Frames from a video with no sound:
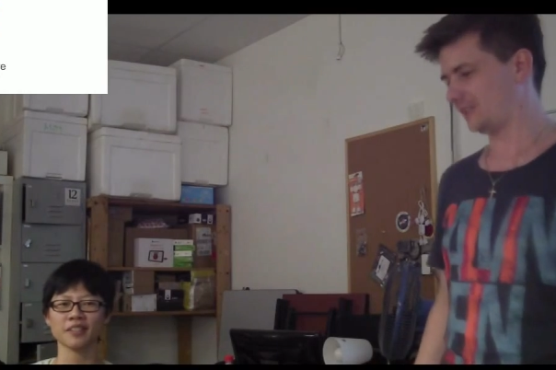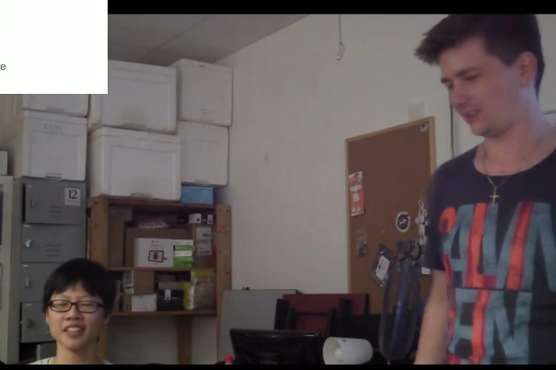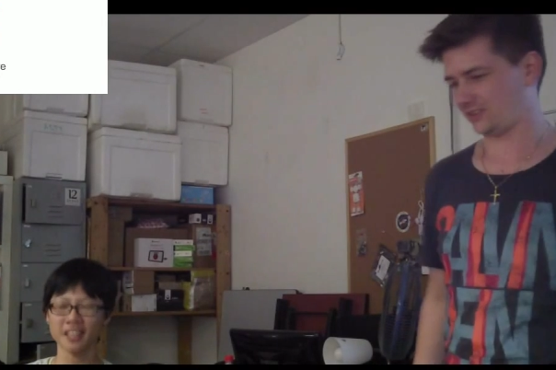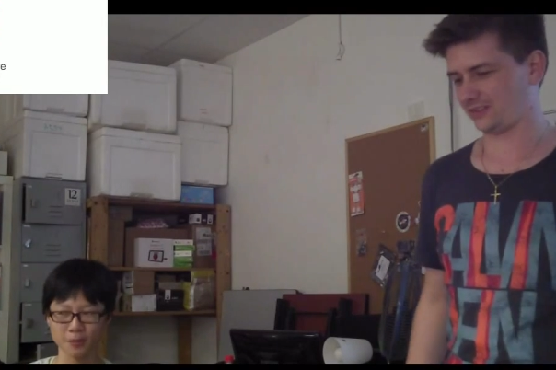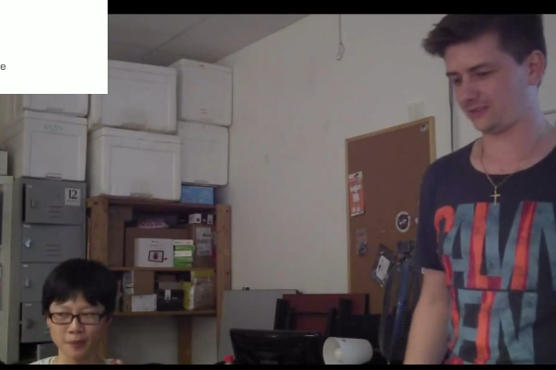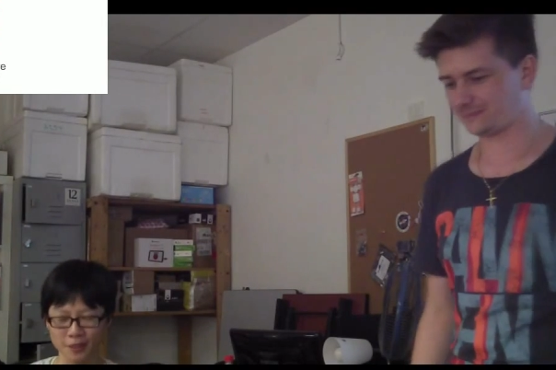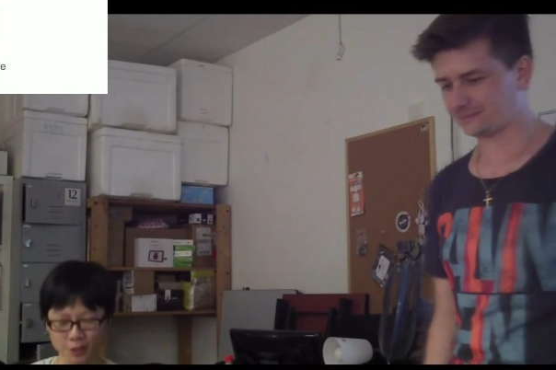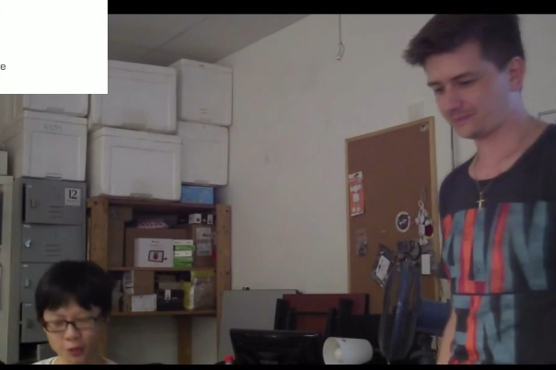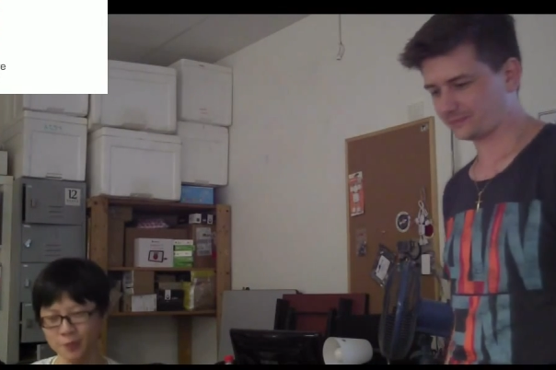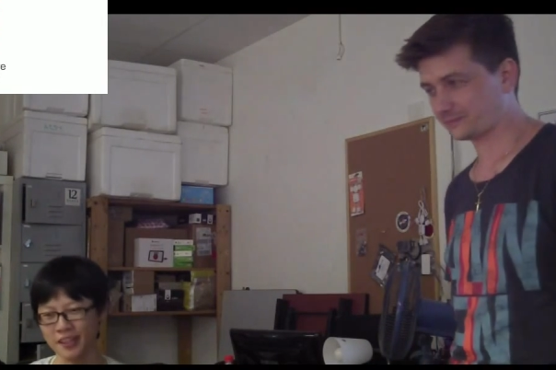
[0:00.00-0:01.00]
Speaker 1: up. Didn't
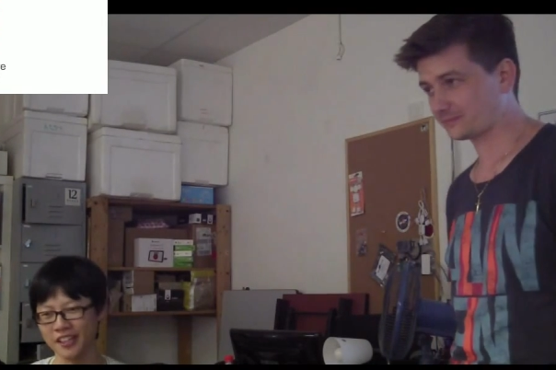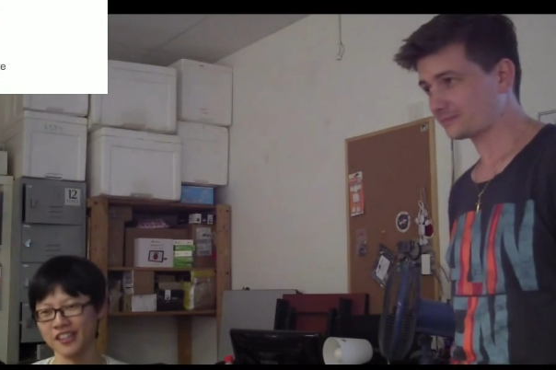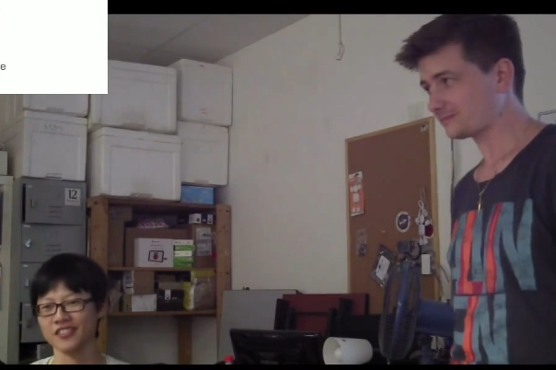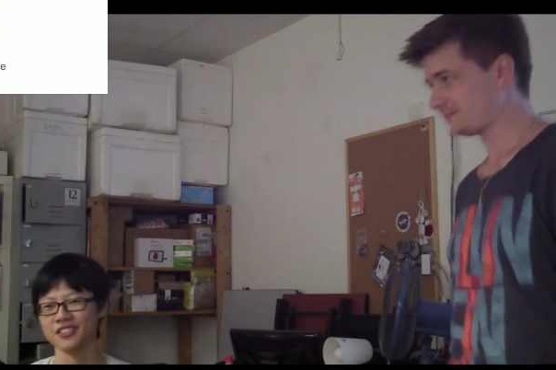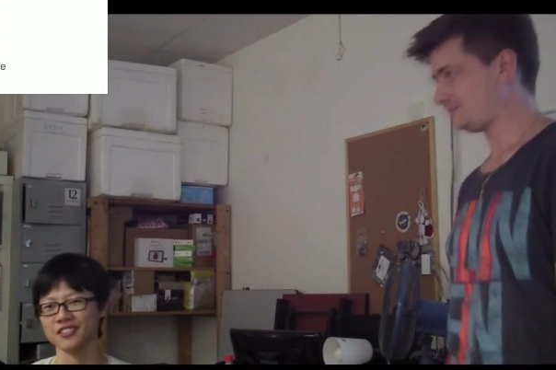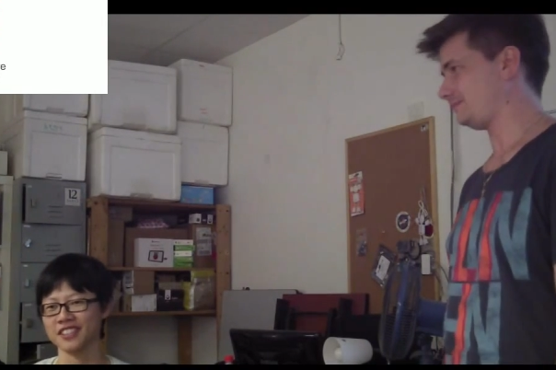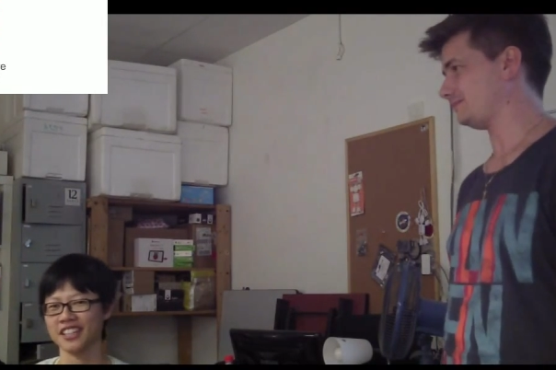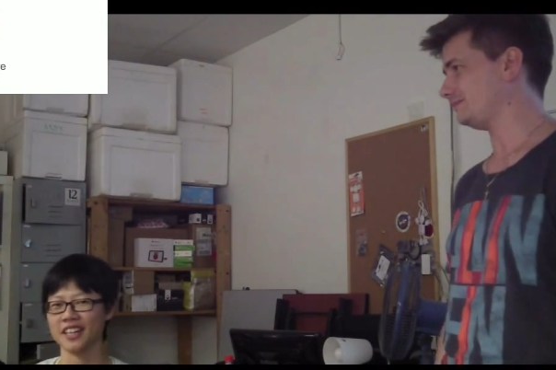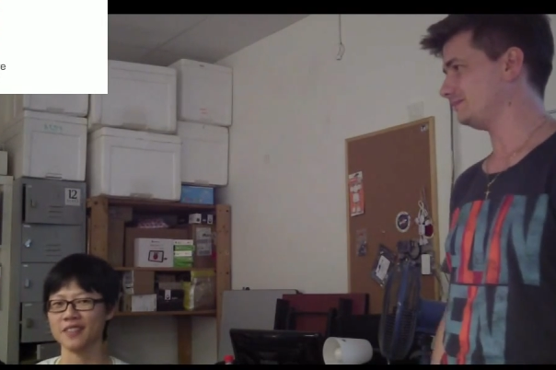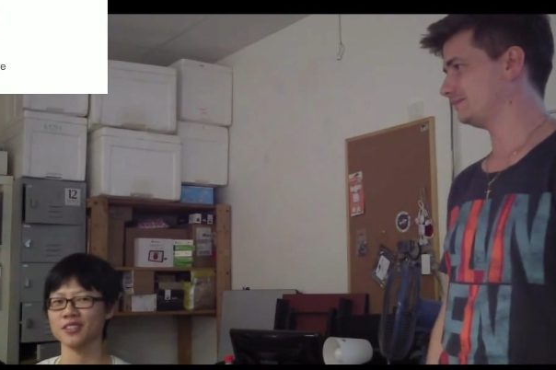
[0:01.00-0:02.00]
expect so many of you to
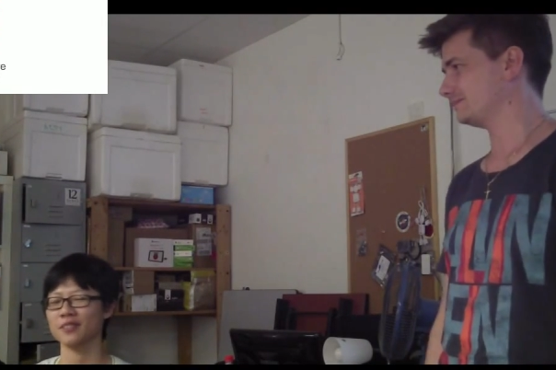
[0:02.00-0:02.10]
turn up,